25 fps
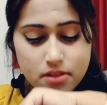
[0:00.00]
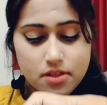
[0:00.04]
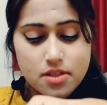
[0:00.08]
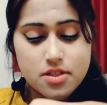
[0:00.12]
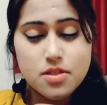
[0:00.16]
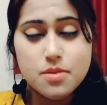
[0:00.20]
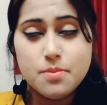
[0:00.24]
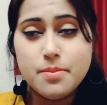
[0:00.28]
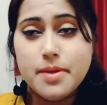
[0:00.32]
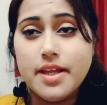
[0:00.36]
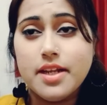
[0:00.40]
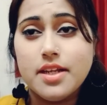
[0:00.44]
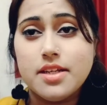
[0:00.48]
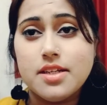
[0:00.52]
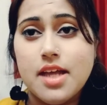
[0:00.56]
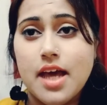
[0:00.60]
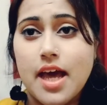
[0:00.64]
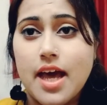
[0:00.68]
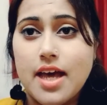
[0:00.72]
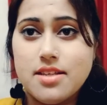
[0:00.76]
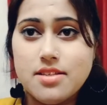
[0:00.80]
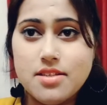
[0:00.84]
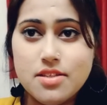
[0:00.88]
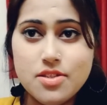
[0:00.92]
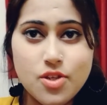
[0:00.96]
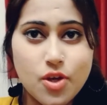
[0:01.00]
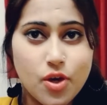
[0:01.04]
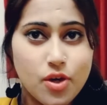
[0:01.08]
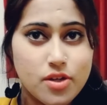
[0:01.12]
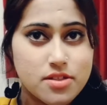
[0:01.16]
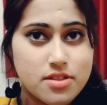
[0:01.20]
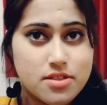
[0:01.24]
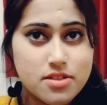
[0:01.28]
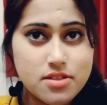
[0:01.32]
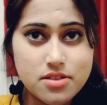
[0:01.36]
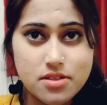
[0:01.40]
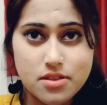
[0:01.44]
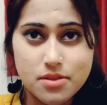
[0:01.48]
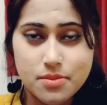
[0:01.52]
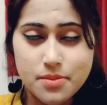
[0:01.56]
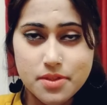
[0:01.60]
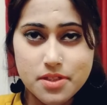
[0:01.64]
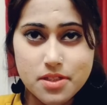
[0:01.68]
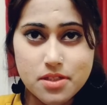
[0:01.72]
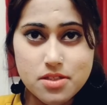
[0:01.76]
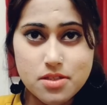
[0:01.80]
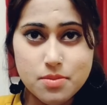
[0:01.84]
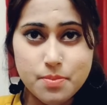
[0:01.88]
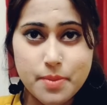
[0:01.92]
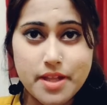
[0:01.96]
The smell it has is awesome.
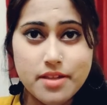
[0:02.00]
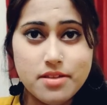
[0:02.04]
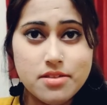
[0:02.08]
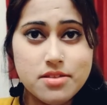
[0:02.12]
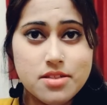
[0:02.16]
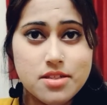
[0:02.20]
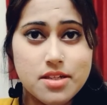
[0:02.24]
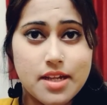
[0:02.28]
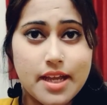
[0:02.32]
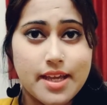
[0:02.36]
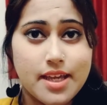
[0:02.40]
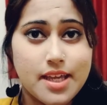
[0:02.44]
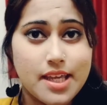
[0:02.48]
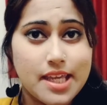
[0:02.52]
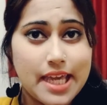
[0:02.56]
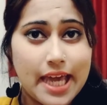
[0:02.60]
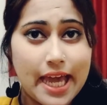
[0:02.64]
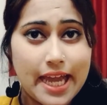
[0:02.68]
It smells like